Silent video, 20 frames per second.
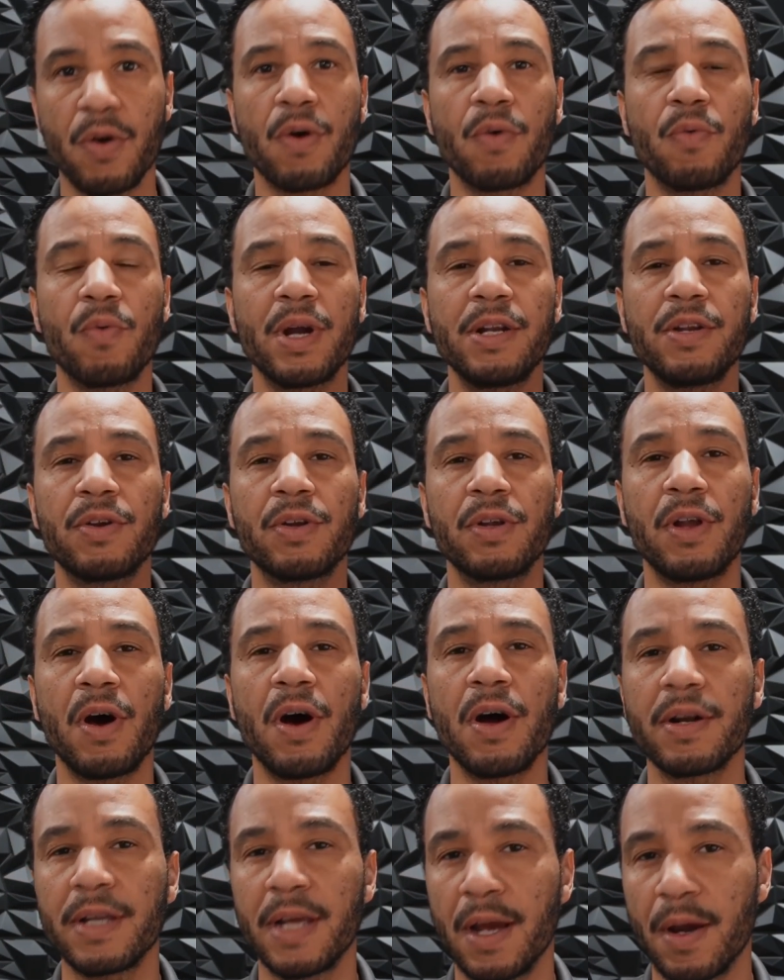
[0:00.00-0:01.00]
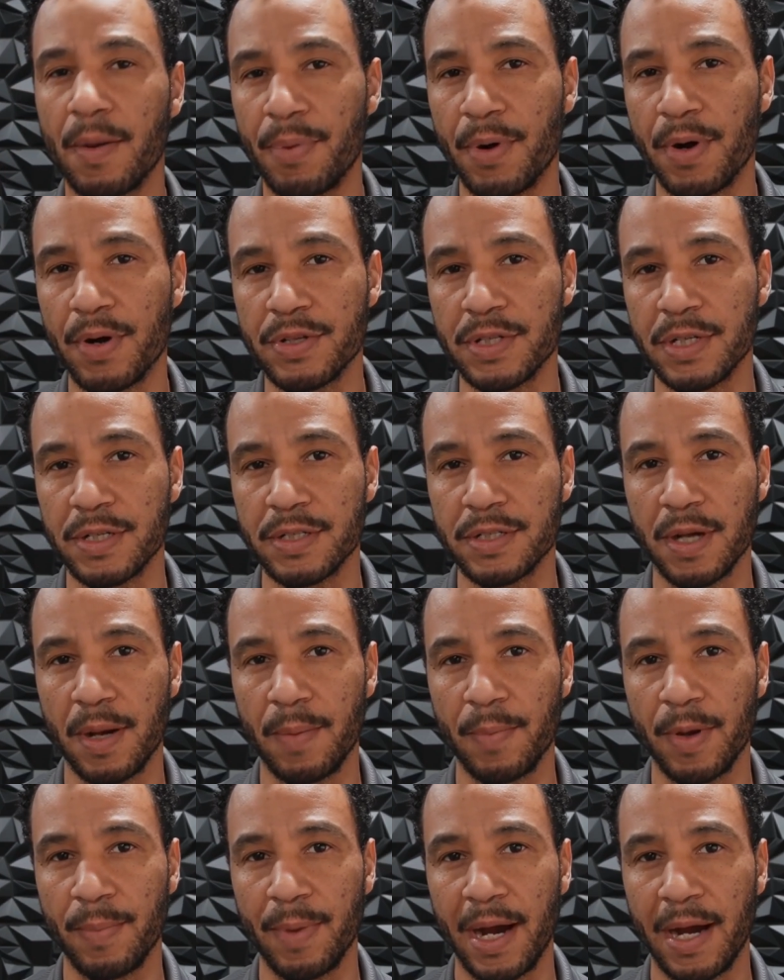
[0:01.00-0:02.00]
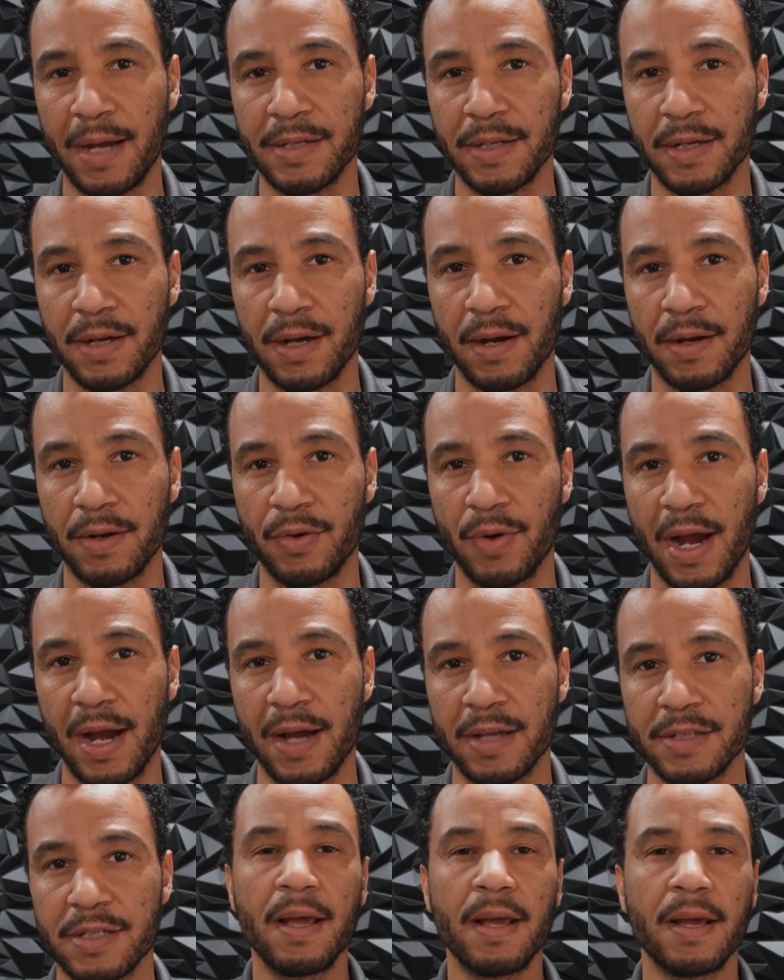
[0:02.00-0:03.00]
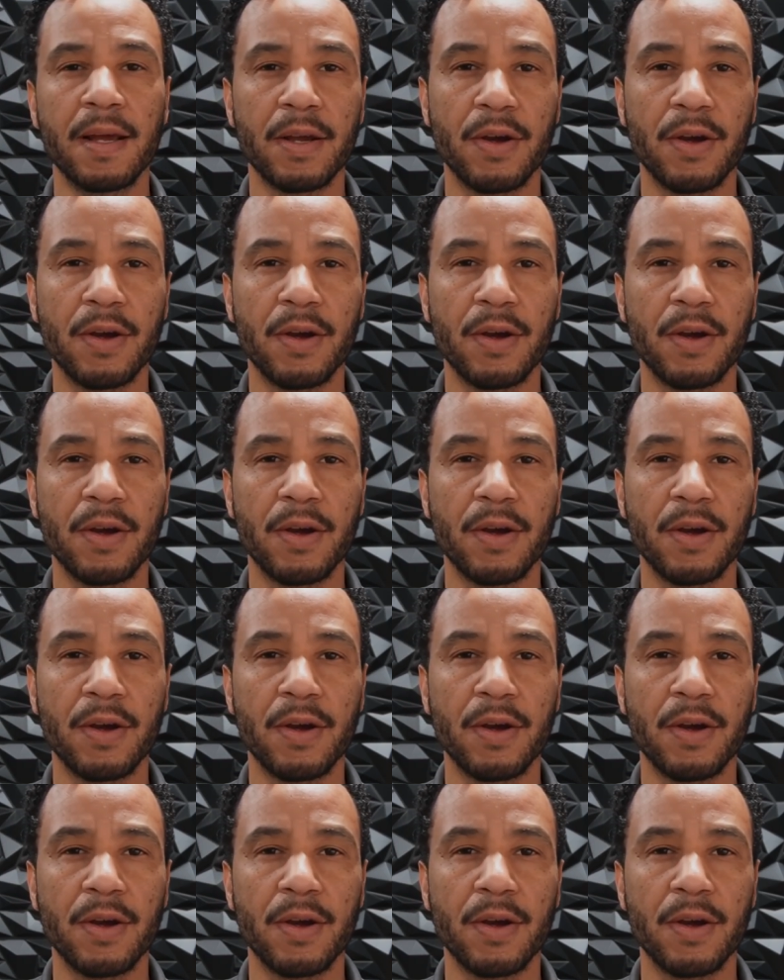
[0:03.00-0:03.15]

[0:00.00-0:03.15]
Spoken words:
or when your lawn care person is coming by to cut grass,